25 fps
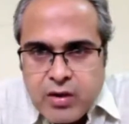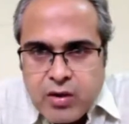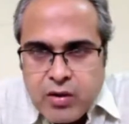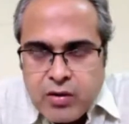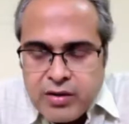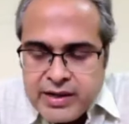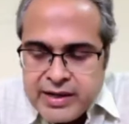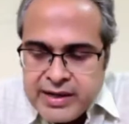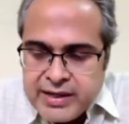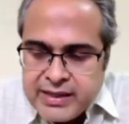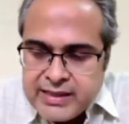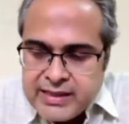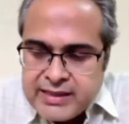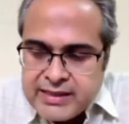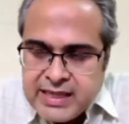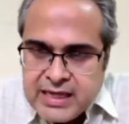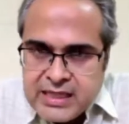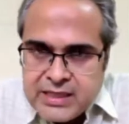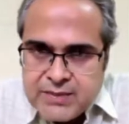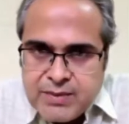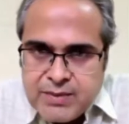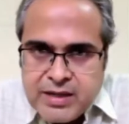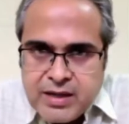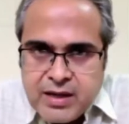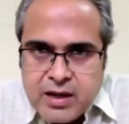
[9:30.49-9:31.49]
Already this
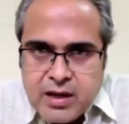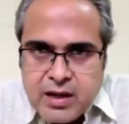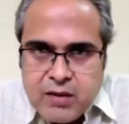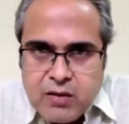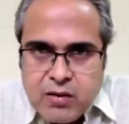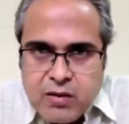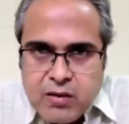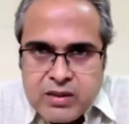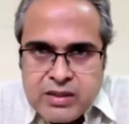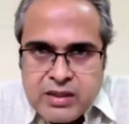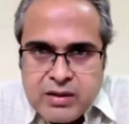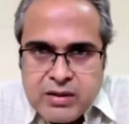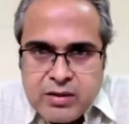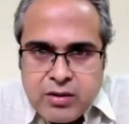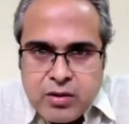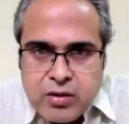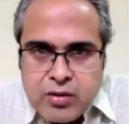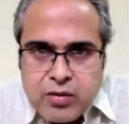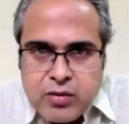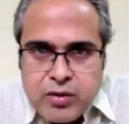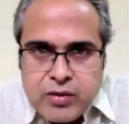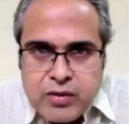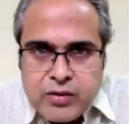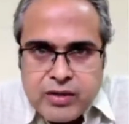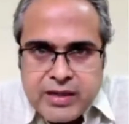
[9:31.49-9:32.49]
has been covered, so I will
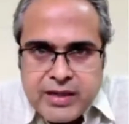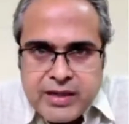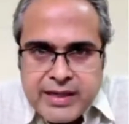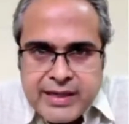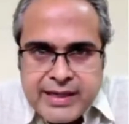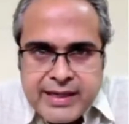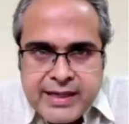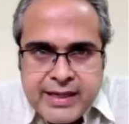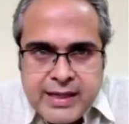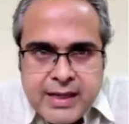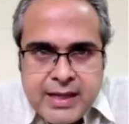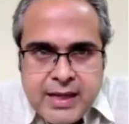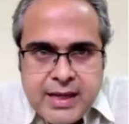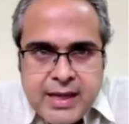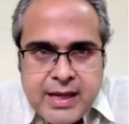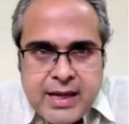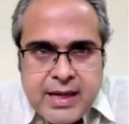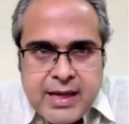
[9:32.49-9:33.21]
not go into the detail.